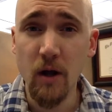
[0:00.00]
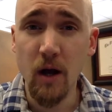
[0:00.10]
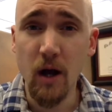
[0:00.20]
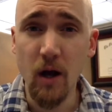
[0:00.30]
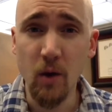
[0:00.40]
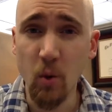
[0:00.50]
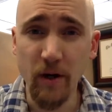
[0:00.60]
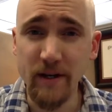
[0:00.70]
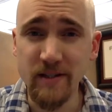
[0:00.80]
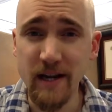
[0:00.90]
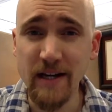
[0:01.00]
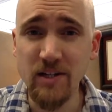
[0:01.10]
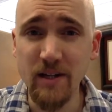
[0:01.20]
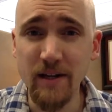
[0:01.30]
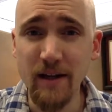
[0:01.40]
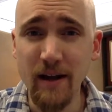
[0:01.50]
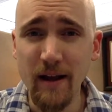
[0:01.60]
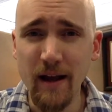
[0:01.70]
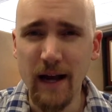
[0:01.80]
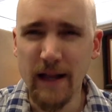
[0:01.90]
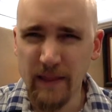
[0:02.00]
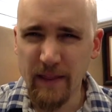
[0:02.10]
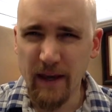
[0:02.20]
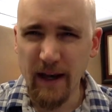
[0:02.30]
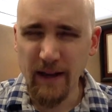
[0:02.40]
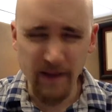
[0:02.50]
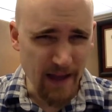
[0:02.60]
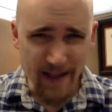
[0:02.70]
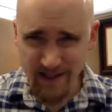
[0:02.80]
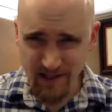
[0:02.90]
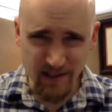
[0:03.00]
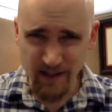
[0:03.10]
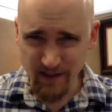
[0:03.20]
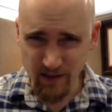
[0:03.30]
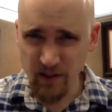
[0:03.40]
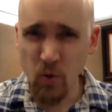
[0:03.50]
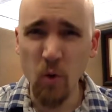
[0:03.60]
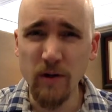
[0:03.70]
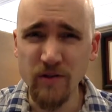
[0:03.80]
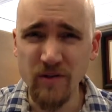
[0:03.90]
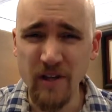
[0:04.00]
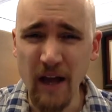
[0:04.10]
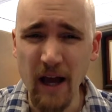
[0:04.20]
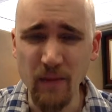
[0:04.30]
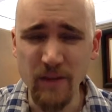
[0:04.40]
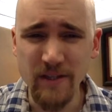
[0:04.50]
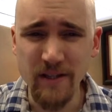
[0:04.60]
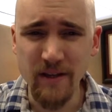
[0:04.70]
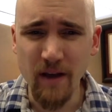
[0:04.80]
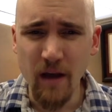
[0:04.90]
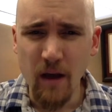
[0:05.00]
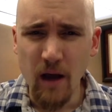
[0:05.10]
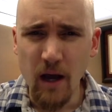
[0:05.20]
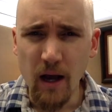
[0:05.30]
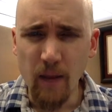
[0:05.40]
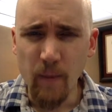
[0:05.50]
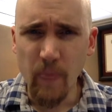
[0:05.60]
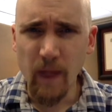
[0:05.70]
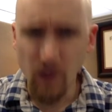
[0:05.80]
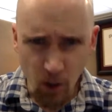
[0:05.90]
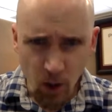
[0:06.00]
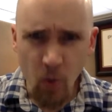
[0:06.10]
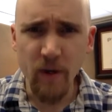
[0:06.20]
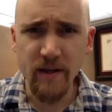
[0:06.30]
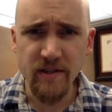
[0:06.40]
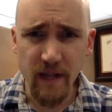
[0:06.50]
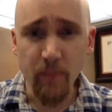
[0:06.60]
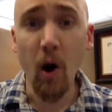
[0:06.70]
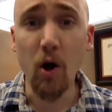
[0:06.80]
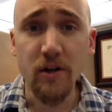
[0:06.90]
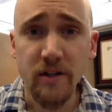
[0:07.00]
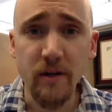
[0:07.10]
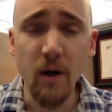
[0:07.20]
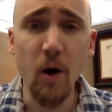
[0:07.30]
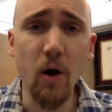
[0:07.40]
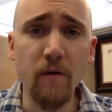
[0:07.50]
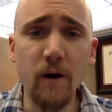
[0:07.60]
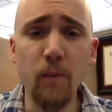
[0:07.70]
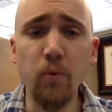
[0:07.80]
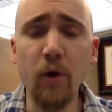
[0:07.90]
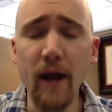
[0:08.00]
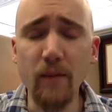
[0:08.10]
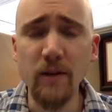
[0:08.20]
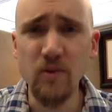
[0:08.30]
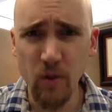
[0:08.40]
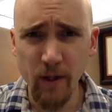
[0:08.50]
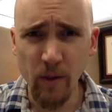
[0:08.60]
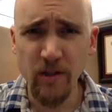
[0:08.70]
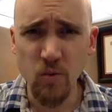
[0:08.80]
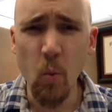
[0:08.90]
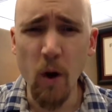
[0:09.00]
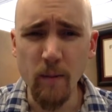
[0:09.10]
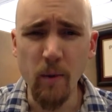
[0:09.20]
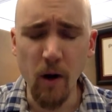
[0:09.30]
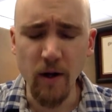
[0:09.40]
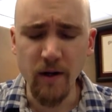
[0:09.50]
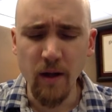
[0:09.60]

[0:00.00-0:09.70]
an organization, and that the two words are synonymous. And a logo is a part of a brand, but it's really only just one part.